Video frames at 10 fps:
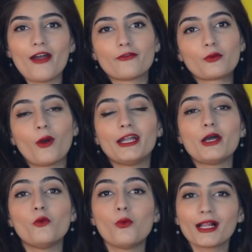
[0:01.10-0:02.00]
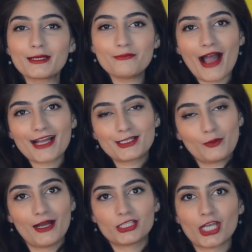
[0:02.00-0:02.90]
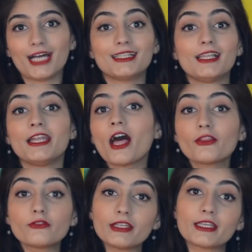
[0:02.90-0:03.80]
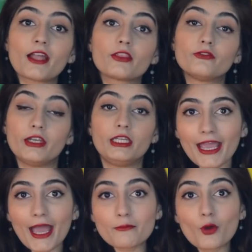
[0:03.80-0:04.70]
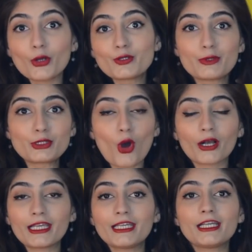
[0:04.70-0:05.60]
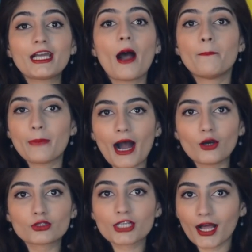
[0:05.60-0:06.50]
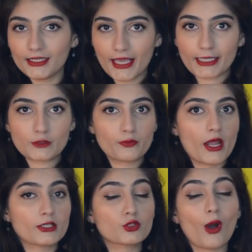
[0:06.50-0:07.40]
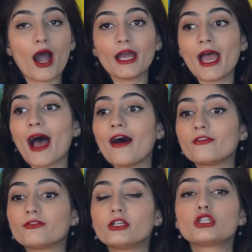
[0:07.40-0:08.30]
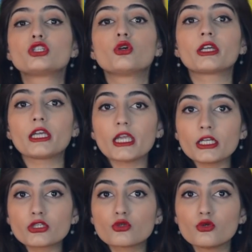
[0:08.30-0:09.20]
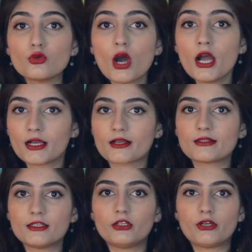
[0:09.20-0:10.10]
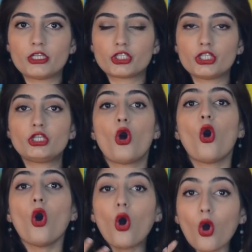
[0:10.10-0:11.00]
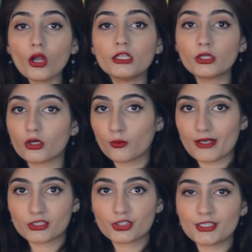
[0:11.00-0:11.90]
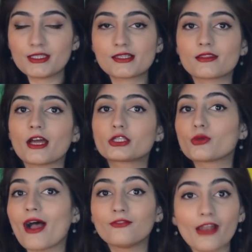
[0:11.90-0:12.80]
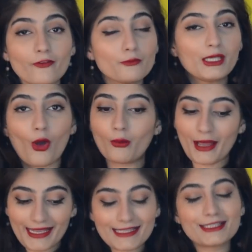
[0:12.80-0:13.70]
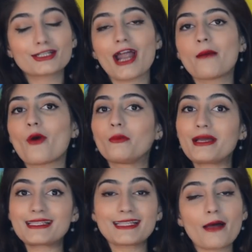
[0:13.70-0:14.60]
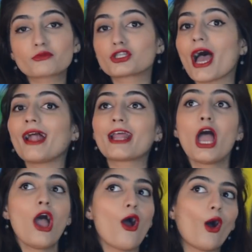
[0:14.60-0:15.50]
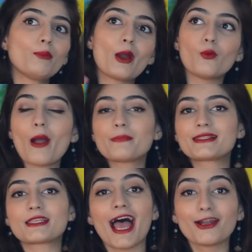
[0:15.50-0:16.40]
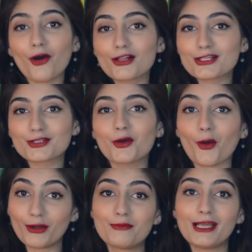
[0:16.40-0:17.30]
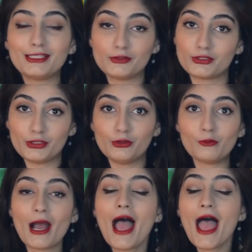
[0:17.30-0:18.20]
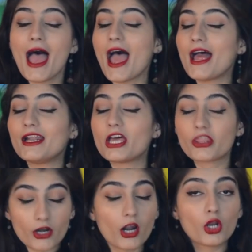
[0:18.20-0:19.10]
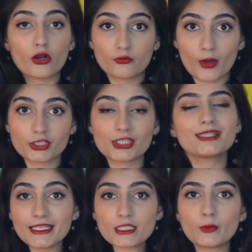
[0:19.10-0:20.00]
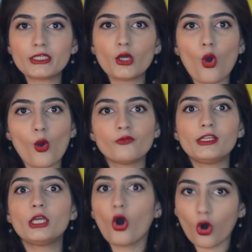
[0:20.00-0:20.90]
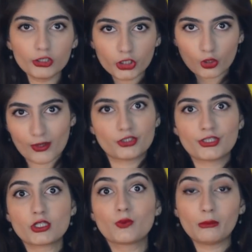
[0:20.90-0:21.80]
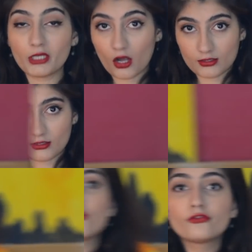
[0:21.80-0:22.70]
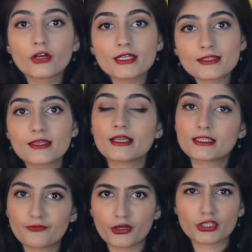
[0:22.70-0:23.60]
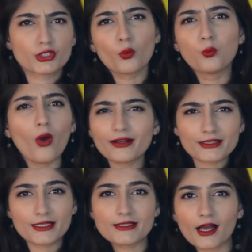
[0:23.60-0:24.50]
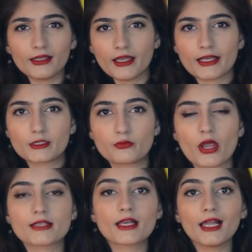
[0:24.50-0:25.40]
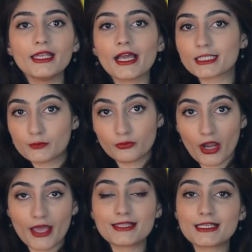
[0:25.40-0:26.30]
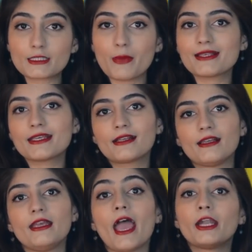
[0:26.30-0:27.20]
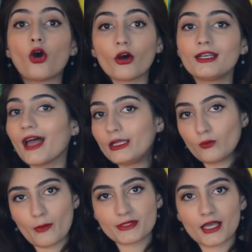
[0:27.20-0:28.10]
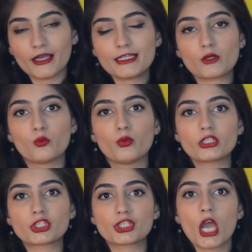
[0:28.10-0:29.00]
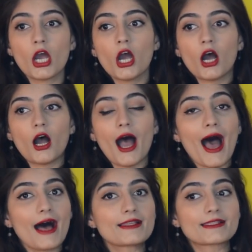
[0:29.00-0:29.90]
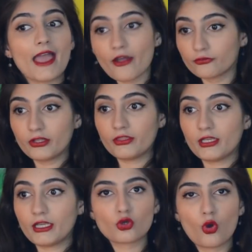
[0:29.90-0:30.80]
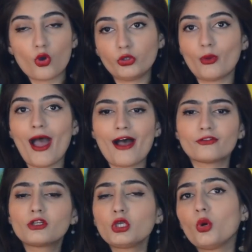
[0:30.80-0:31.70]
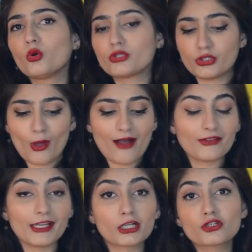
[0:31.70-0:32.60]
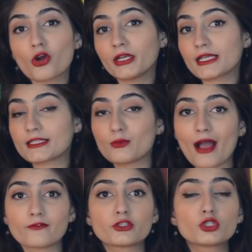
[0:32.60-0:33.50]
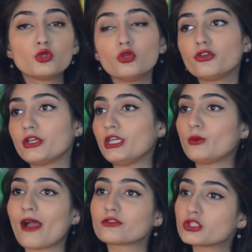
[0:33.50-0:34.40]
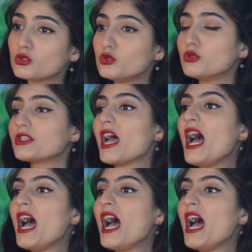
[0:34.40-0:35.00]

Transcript: everyone, welcome back to my channel. Another week, another video. I am going to be talking about Aliexpress. So I have took into consideration all your questions that you have left me on my Instagram, on my Snapchat, on my website, and also on my YouTube. And there are a lot of questions. In this video, hopefully all your questions will be answered. Now, first things first, what is Aliexpress? Aliexpress is basically an online website which has everything. So you have clothes, you have electronics, you have jewelry, you have shoes,